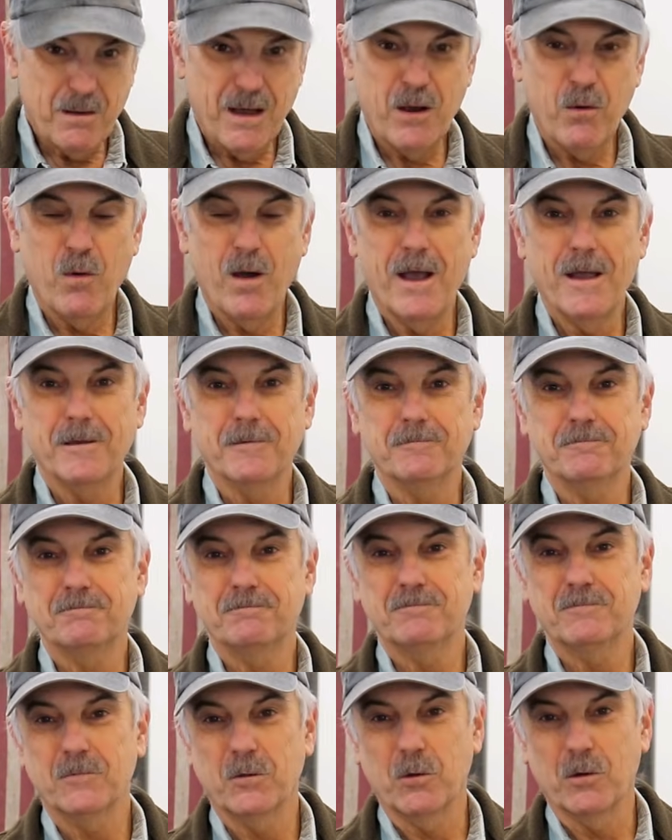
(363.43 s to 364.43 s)
my way,
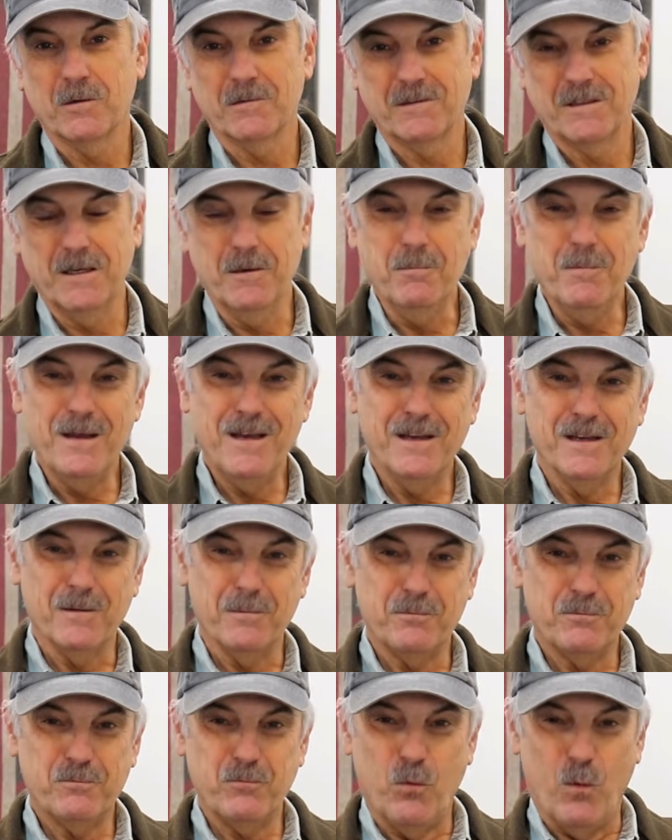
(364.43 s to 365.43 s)
or give me
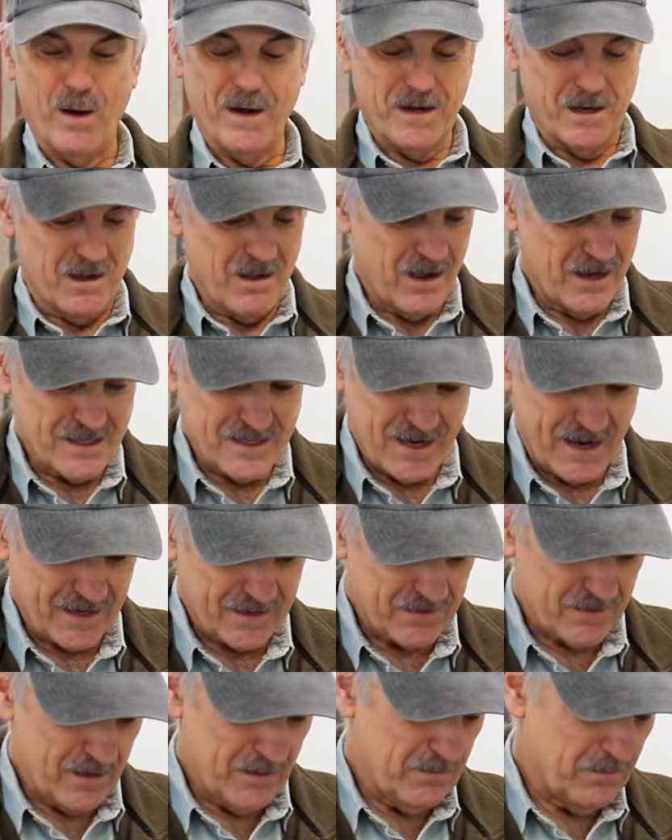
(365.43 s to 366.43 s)
a way to
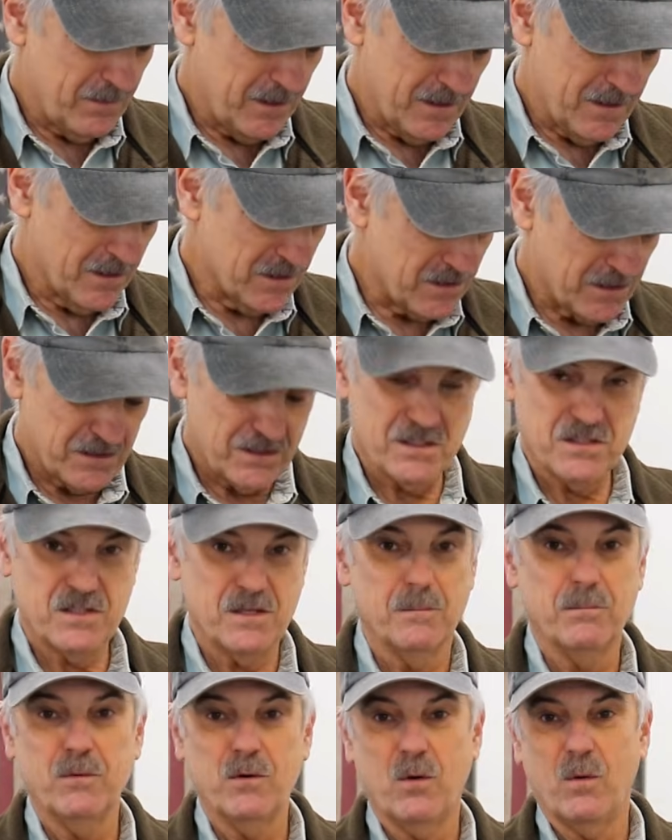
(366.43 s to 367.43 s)
contact them, because it's a
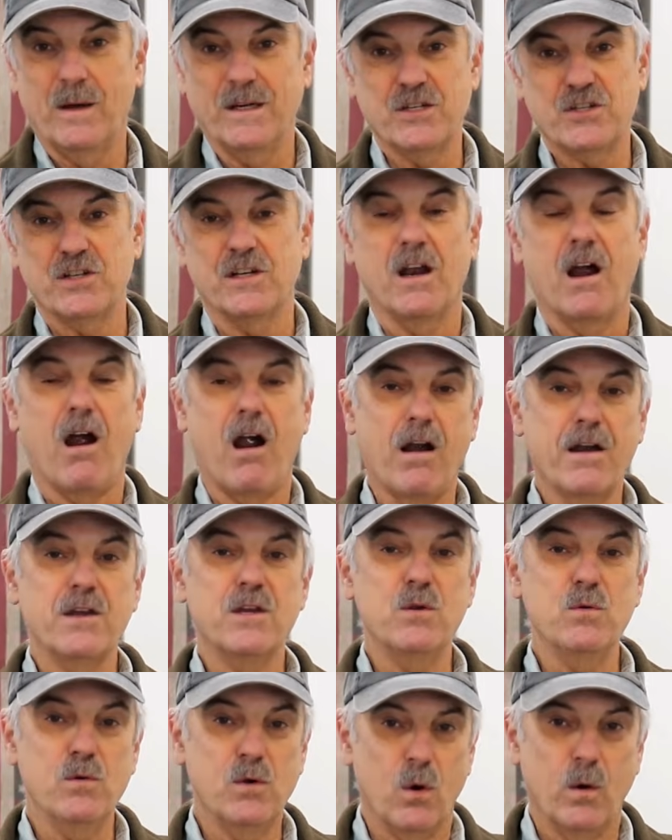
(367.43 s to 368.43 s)
simple question. Are
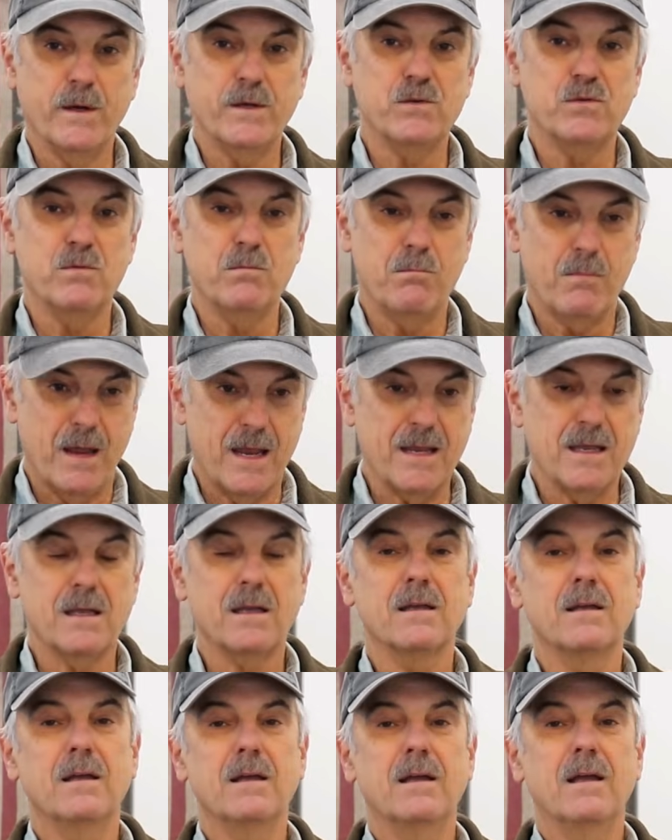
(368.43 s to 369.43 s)
you going to
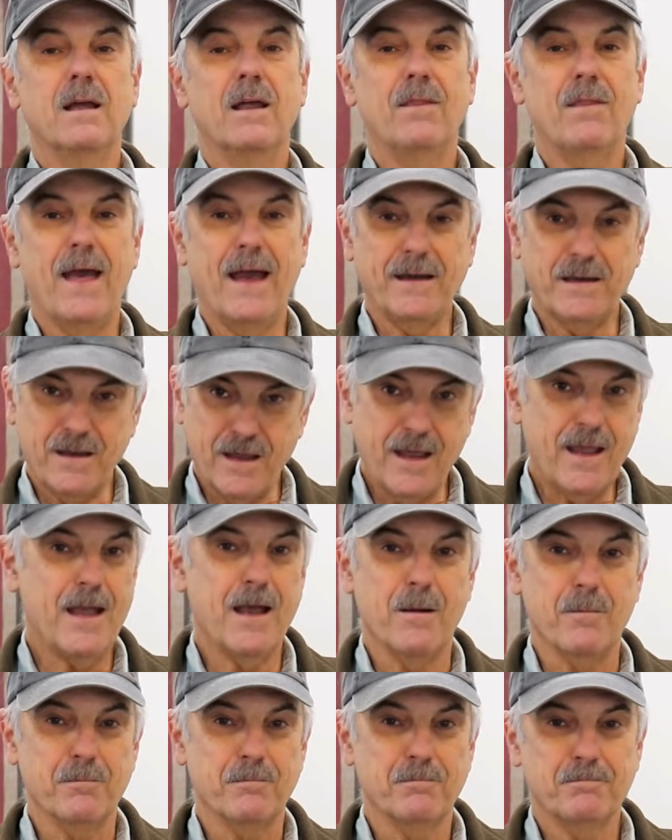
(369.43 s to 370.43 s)
make that
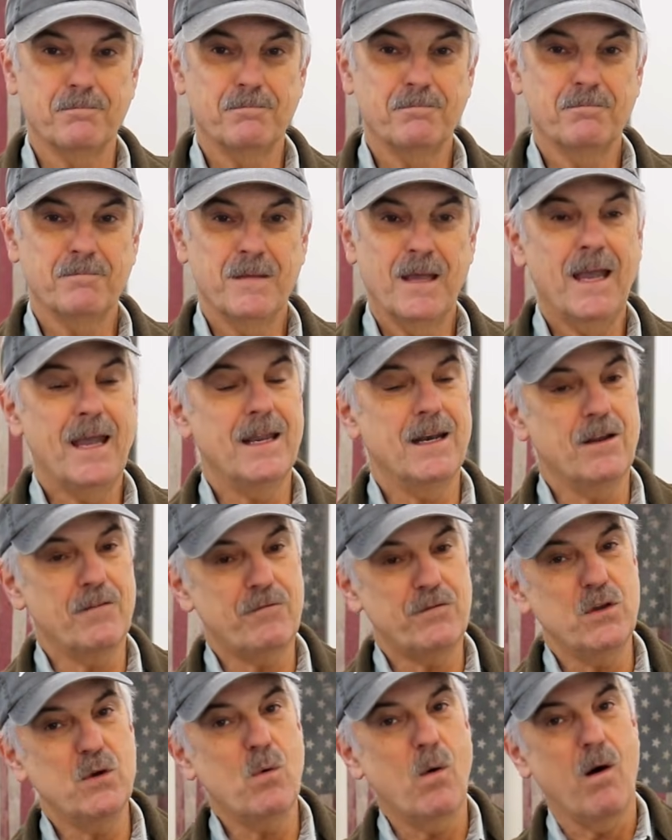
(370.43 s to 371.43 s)
cam? And
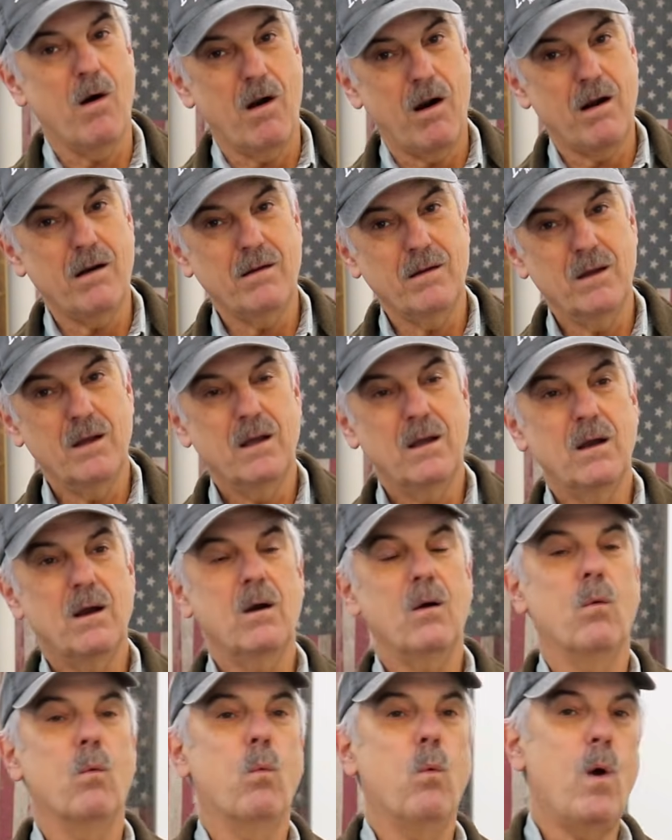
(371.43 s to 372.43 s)
if you are,
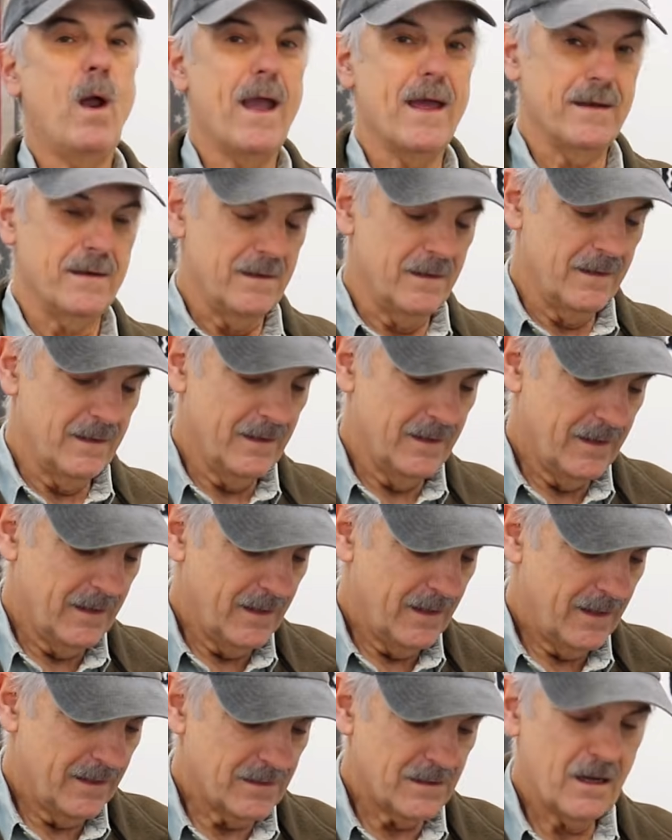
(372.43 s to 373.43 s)
when?
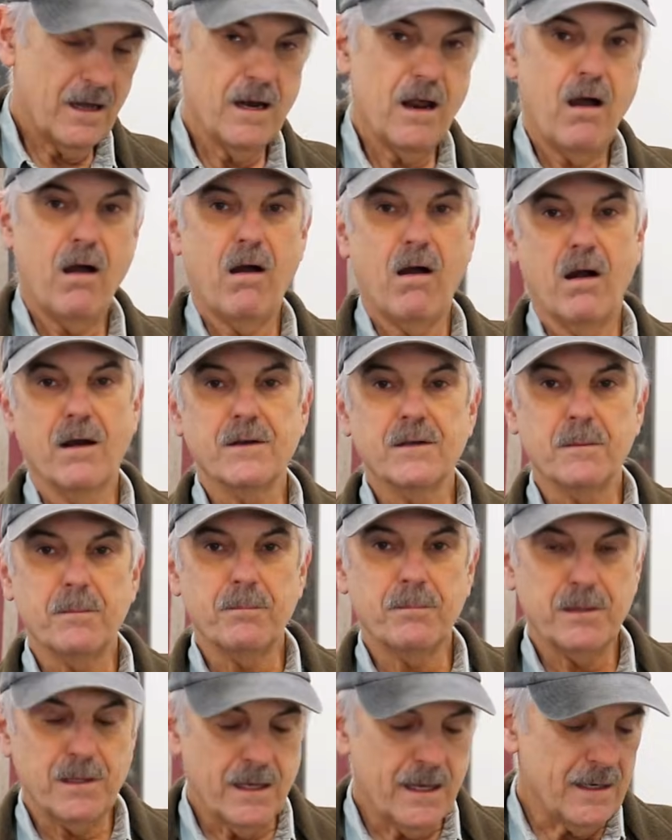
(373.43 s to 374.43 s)
It's kind of hard to
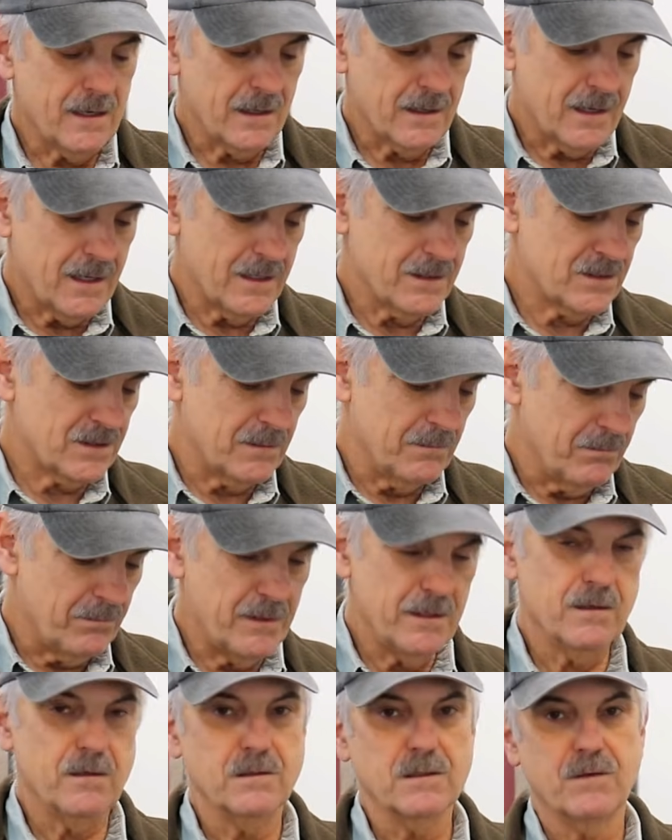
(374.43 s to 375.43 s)
plan a custom
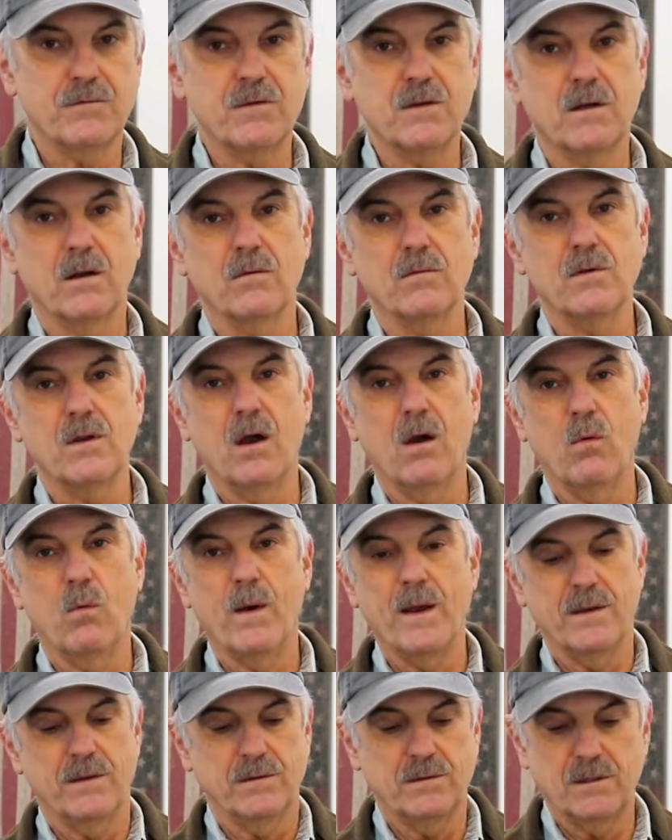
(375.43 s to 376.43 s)
build if you don't know
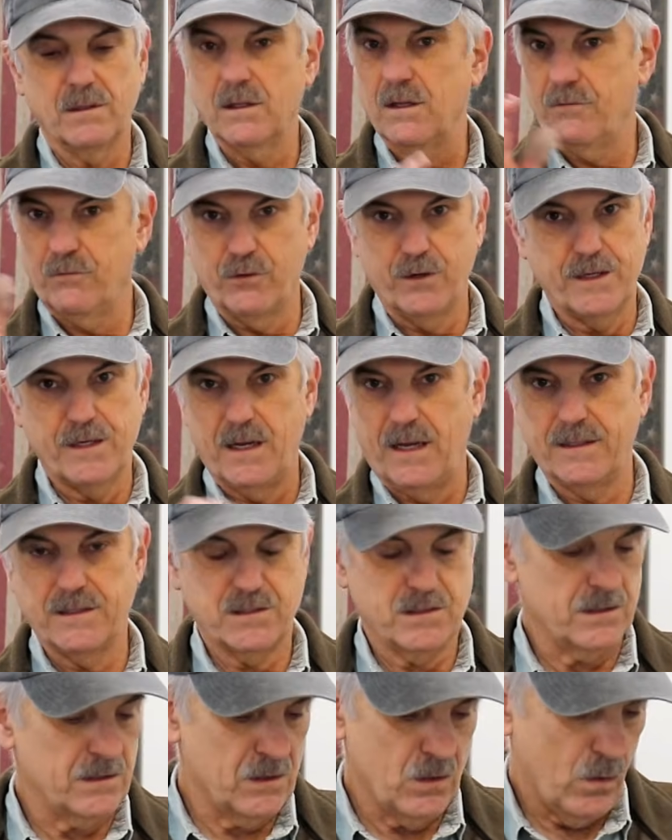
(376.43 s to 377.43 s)
when delivery
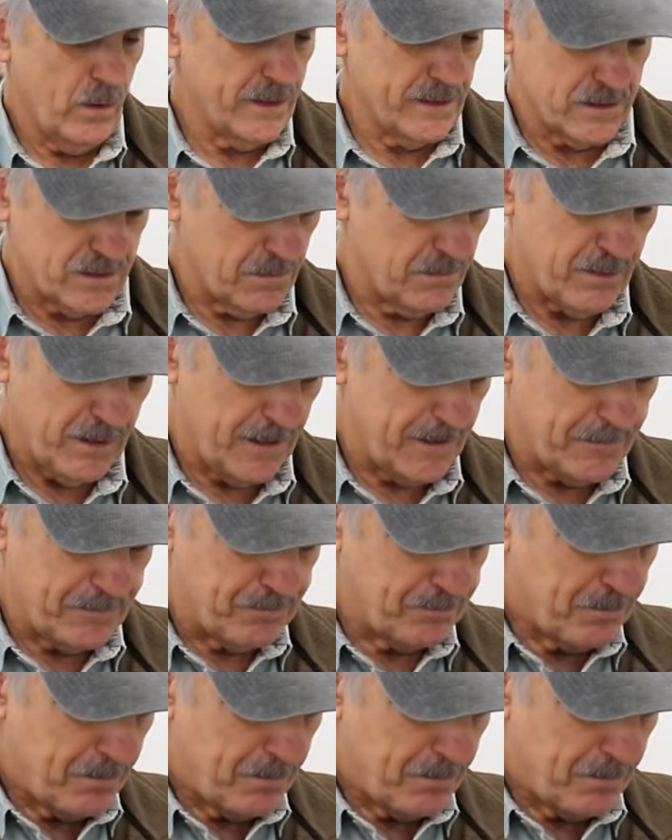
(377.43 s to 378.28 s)
dates are going to be.